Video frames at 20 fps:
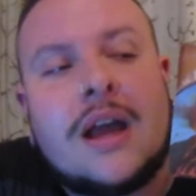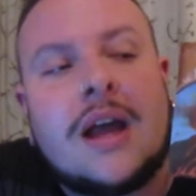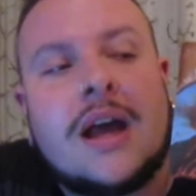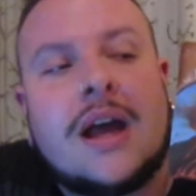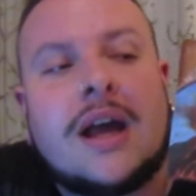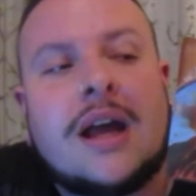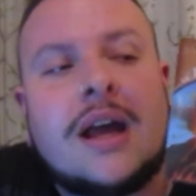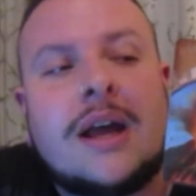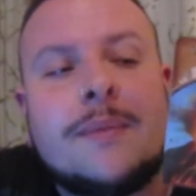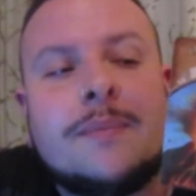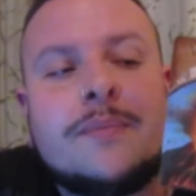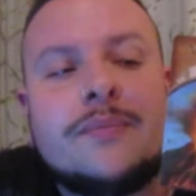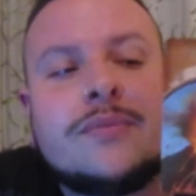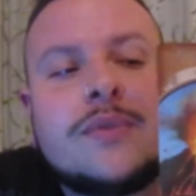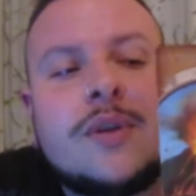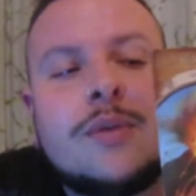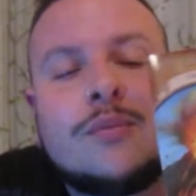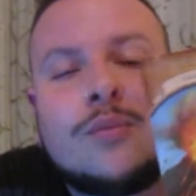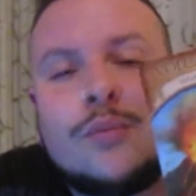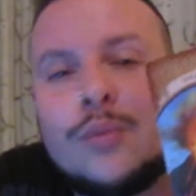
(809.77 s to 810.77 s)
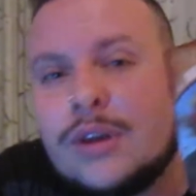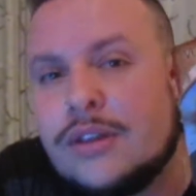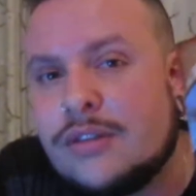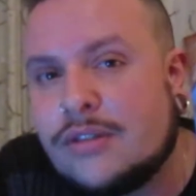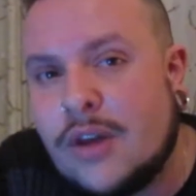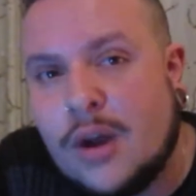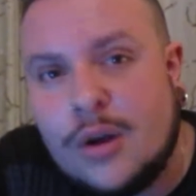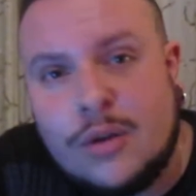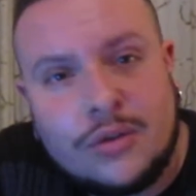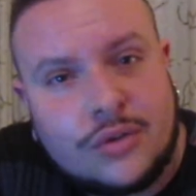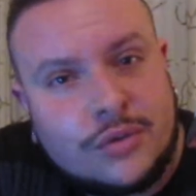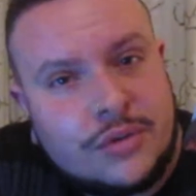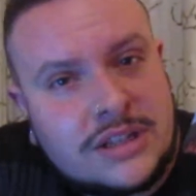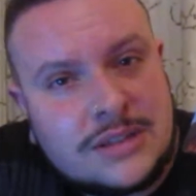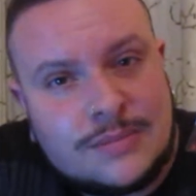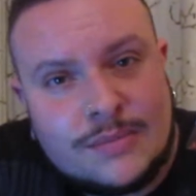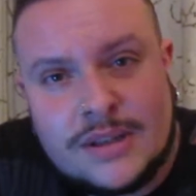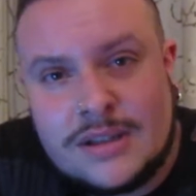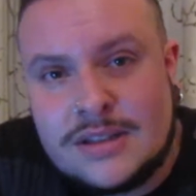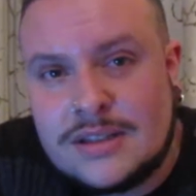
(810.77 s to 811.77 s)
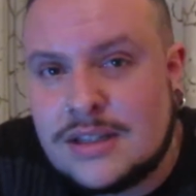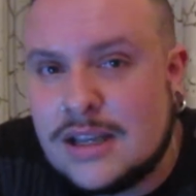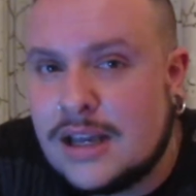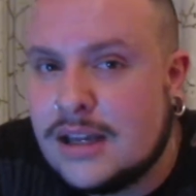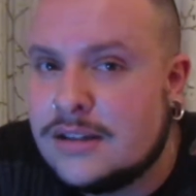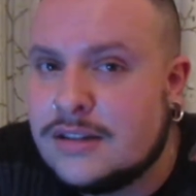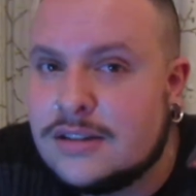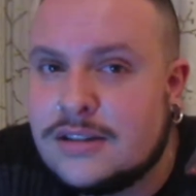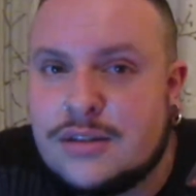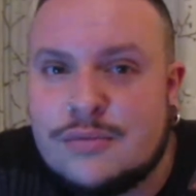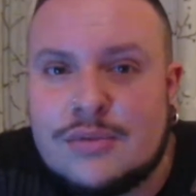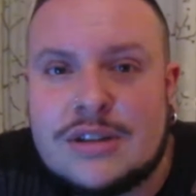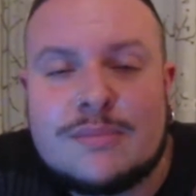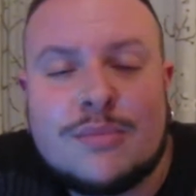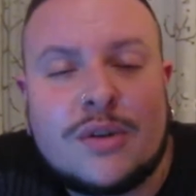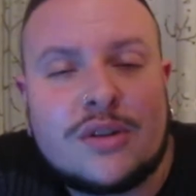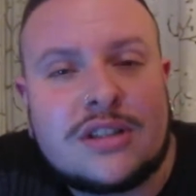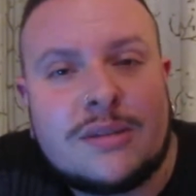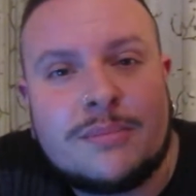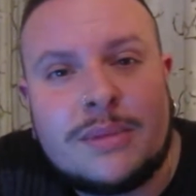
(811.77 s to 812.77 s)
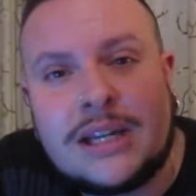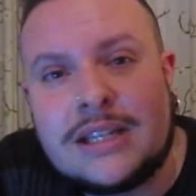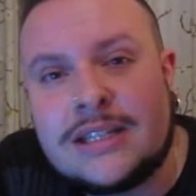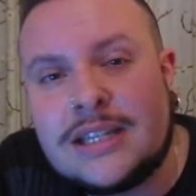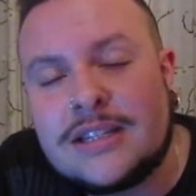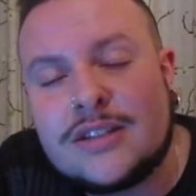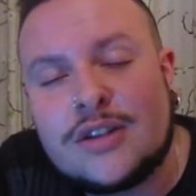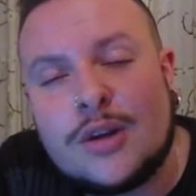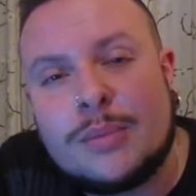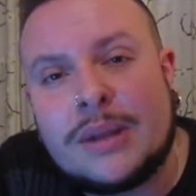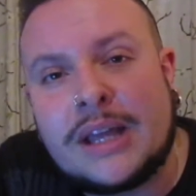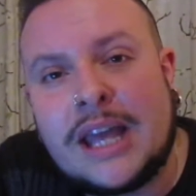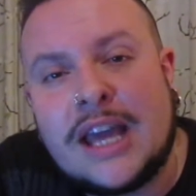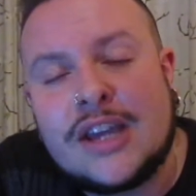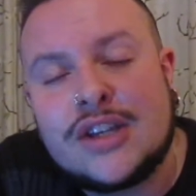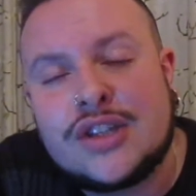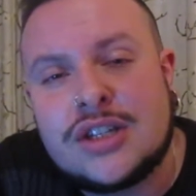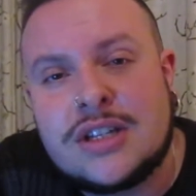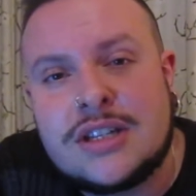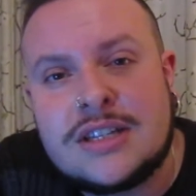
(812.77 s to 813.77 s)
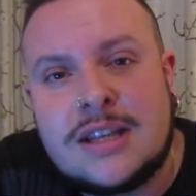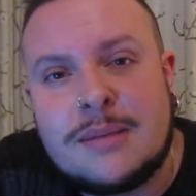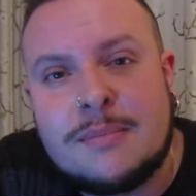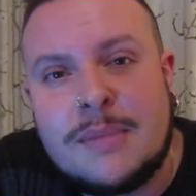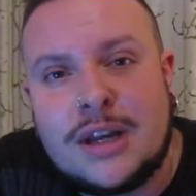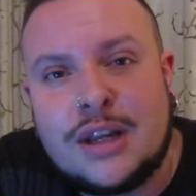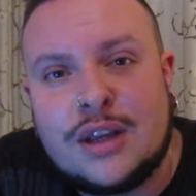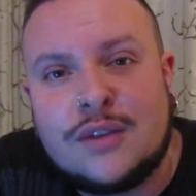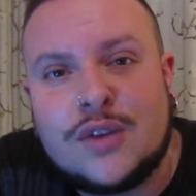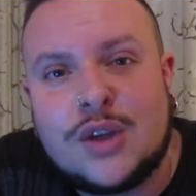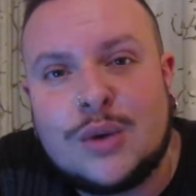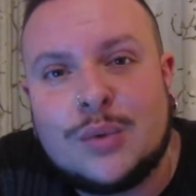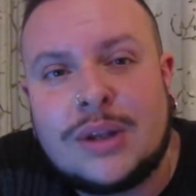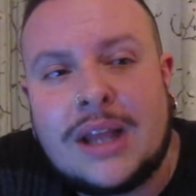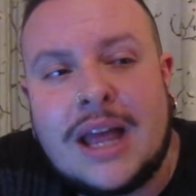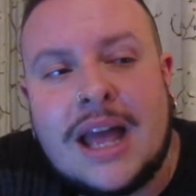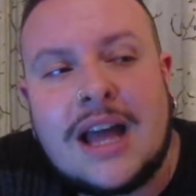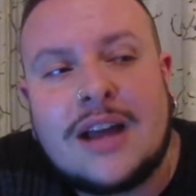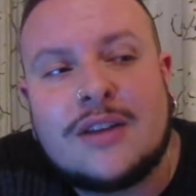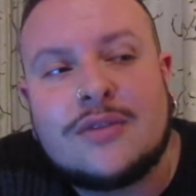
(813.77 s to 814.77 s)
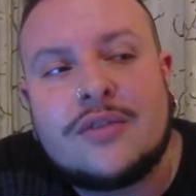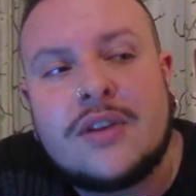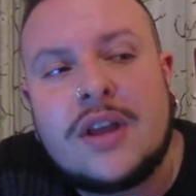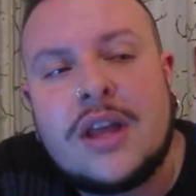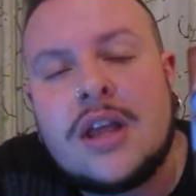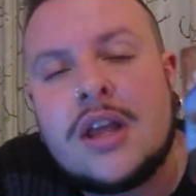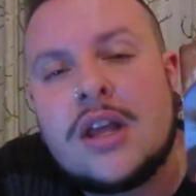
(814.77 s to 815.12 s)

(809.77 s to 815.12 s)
with the whole Christmas and the responsibilities and obligations that many of you will have.